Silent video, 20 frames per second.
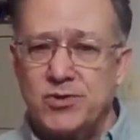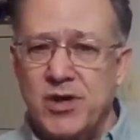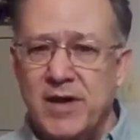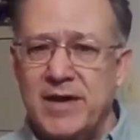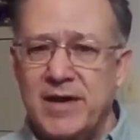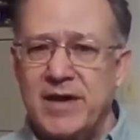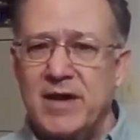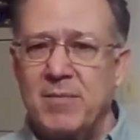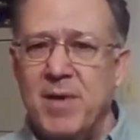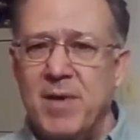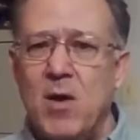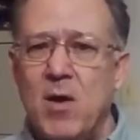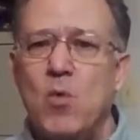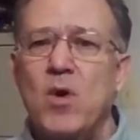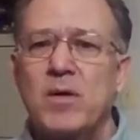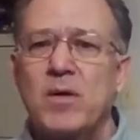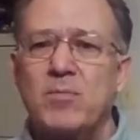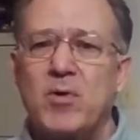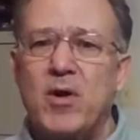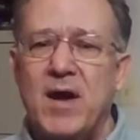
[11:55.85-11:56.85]
talking about
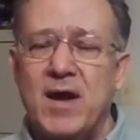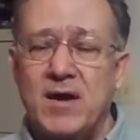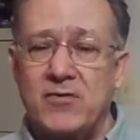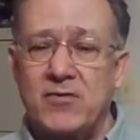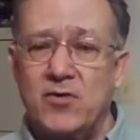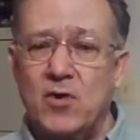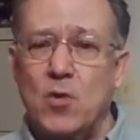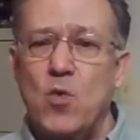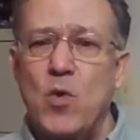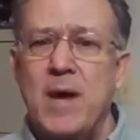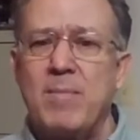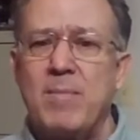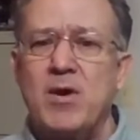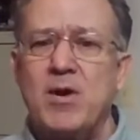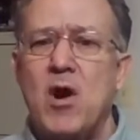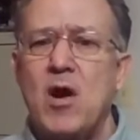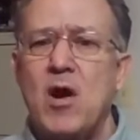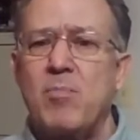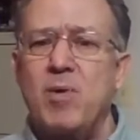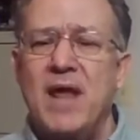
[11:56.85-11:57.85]
one product, their
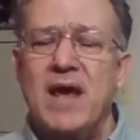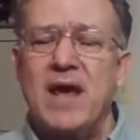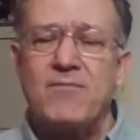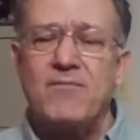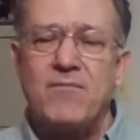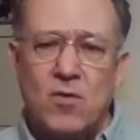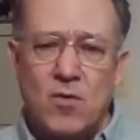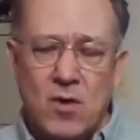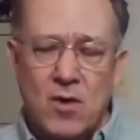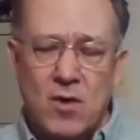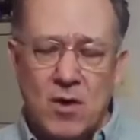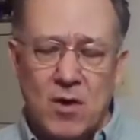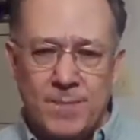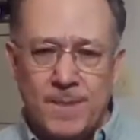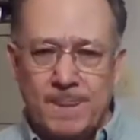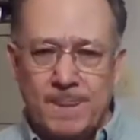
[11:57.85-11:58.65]
webinar platform,